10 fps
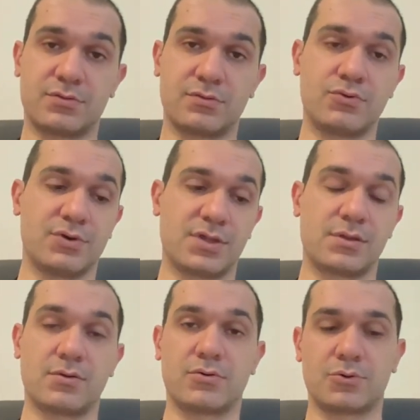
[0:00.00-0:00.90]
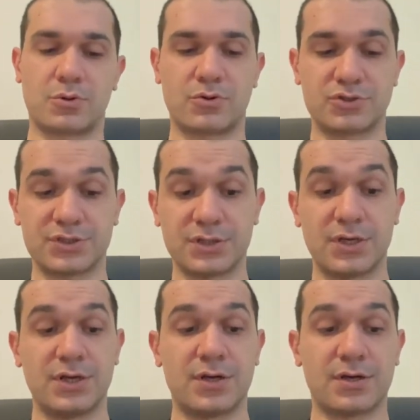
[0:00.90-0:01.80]
who is your surgeon,
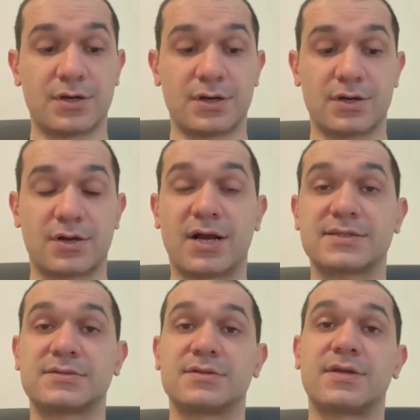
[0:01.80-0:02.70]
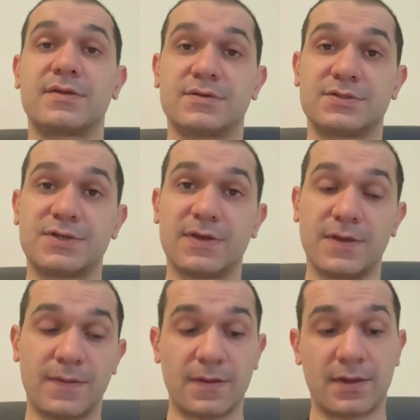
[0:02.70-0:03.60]
cuts the tendon sheath,